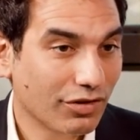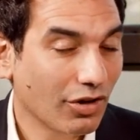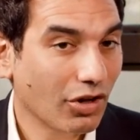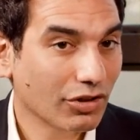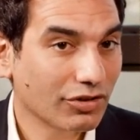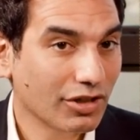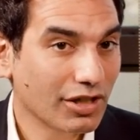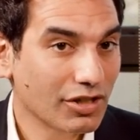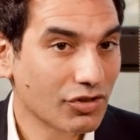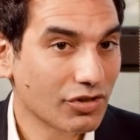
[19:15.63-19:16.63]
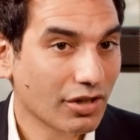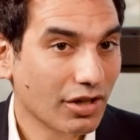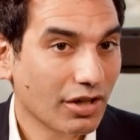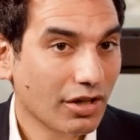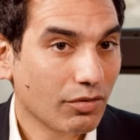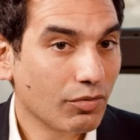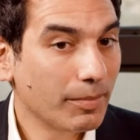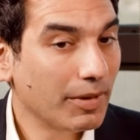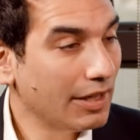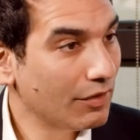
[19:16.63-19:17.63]
thought is we
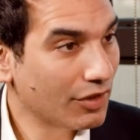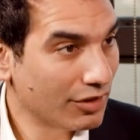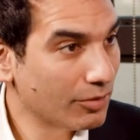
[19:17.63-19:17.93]
believe that